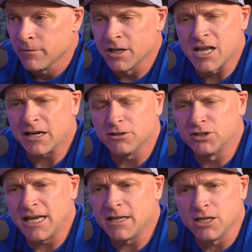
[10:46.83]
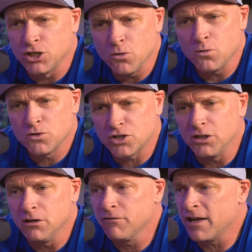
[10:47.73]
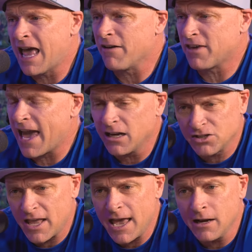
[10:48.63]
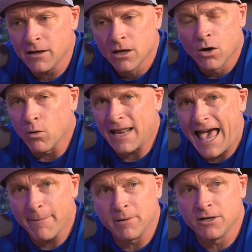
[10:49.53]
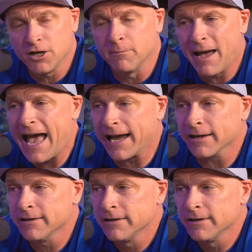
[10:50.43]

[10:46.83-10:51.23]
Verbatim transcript: The doctor said, Did you serve in Afghanistan? What happened to your back?